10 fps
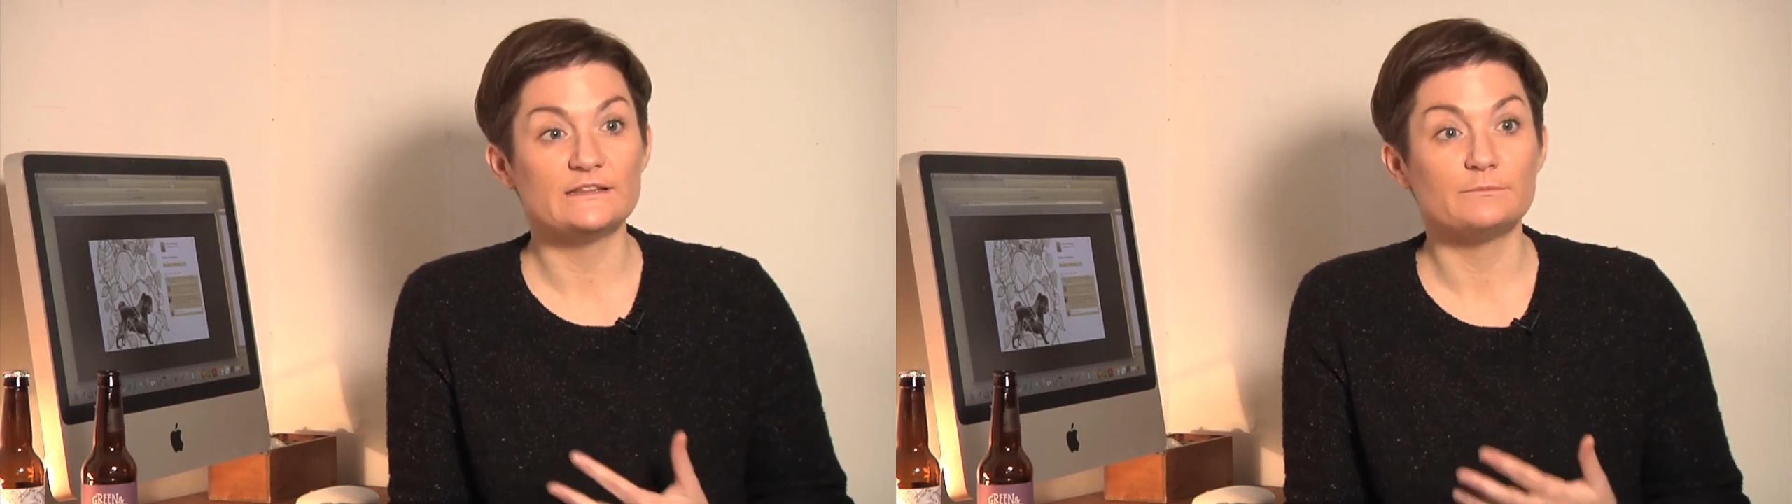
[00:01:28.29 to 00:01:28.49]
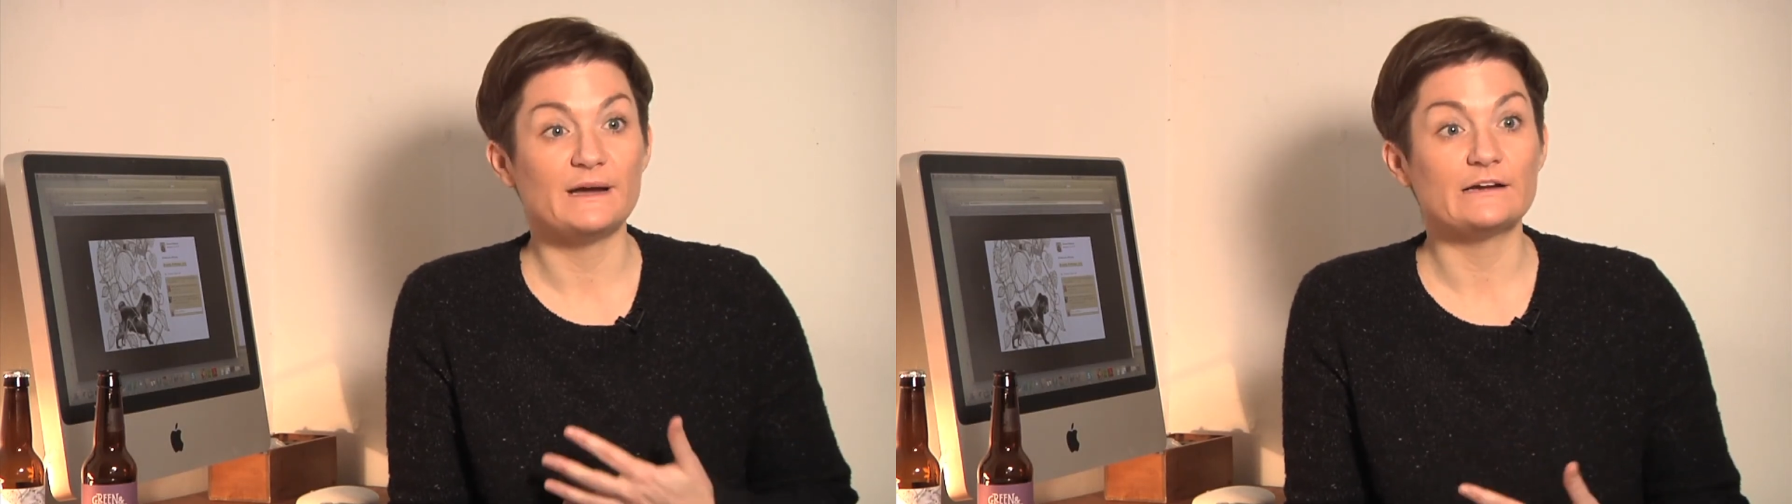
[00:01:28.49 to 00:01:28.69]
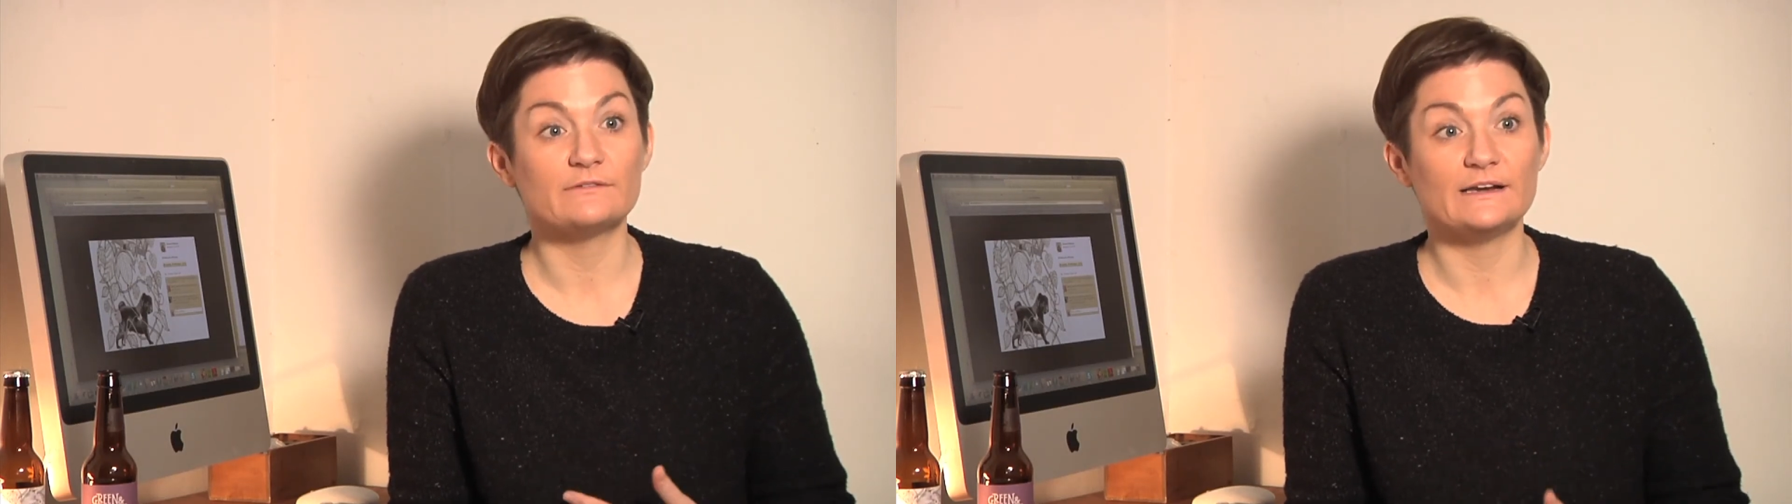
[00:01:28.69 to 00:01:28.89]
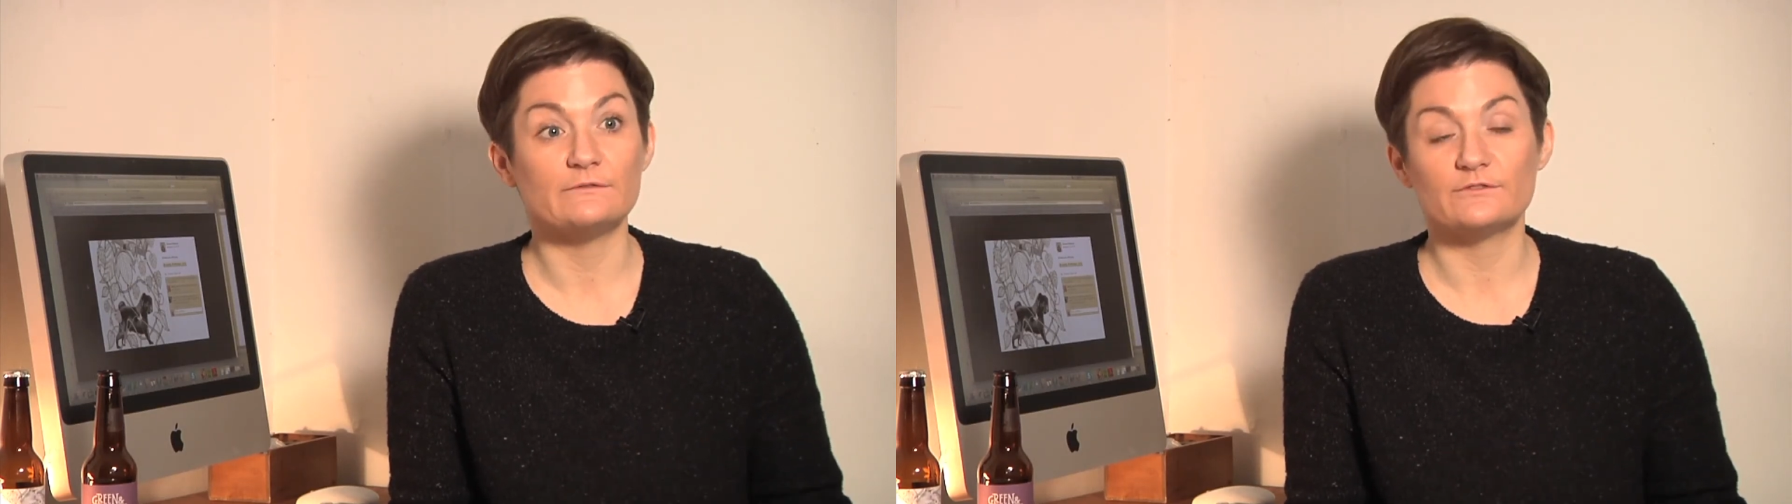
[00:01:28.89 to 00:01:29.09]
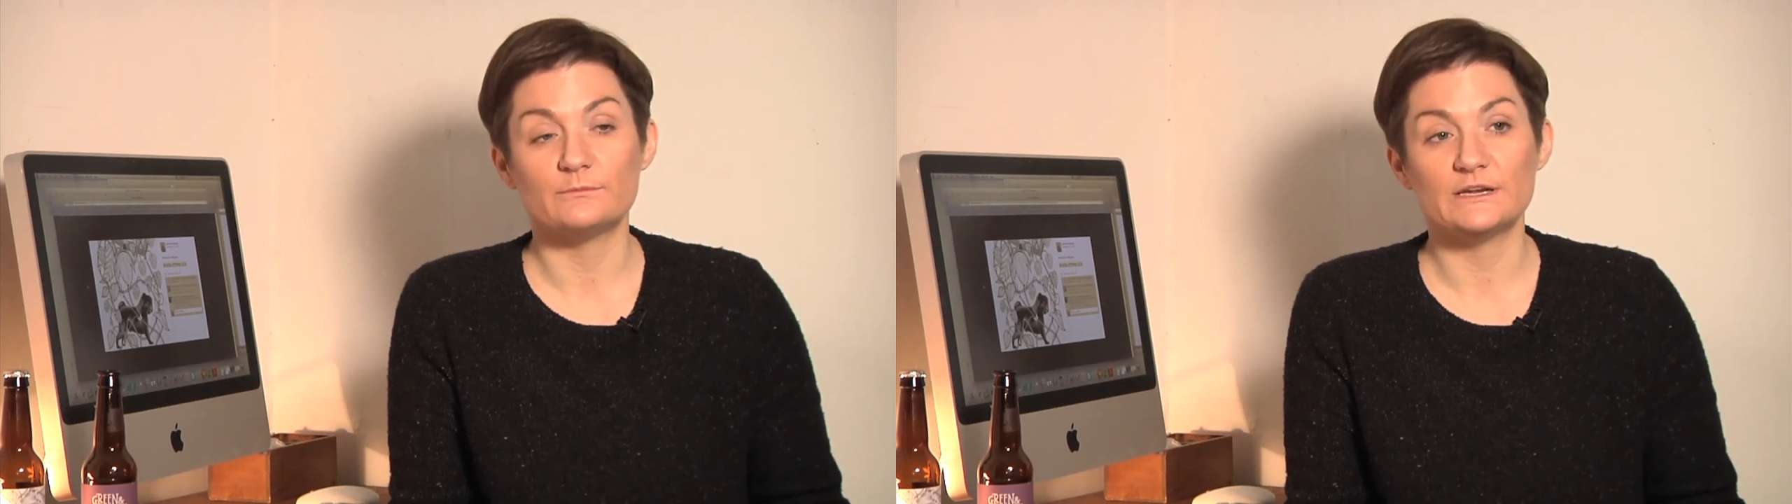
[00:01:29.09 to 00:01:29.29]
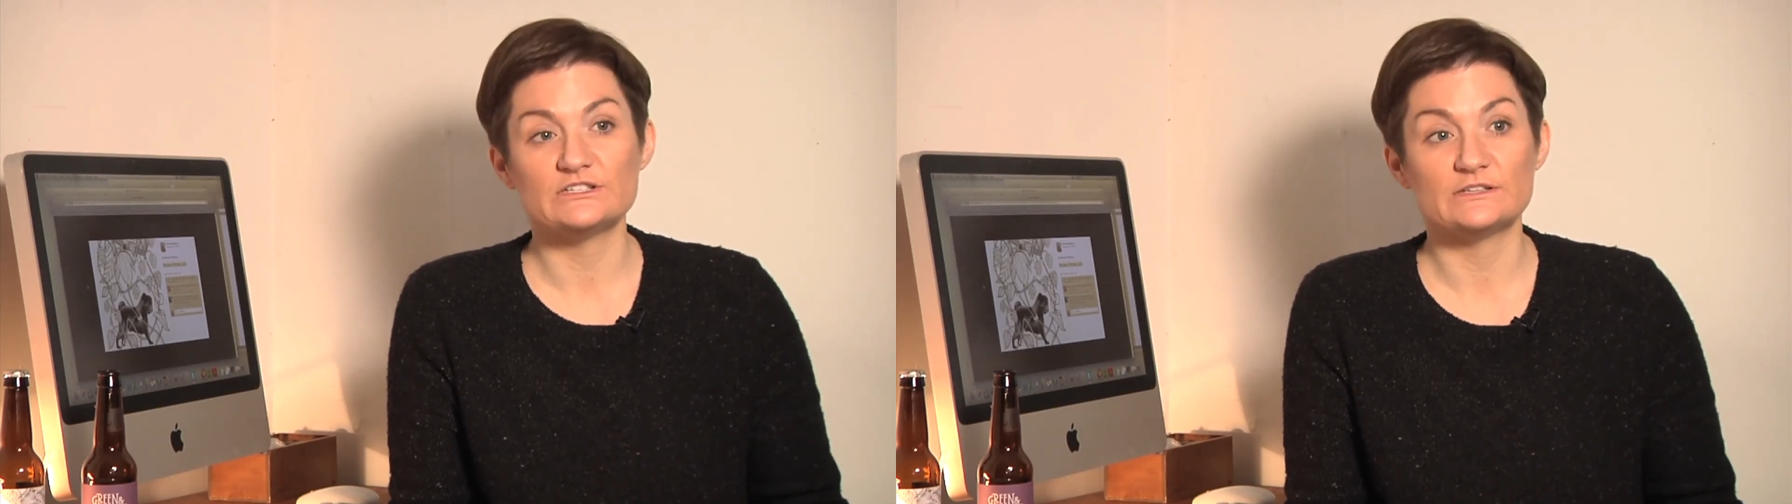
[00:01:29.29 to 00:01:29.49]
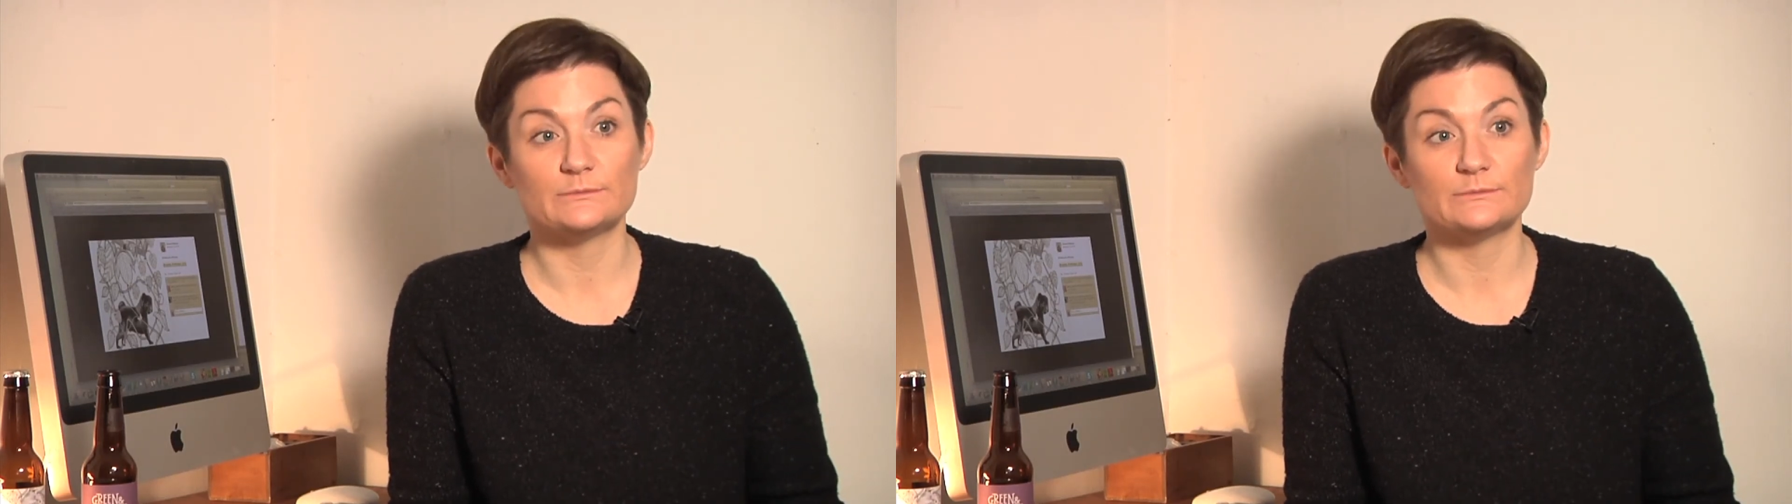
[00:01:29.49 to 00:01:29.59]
the background information that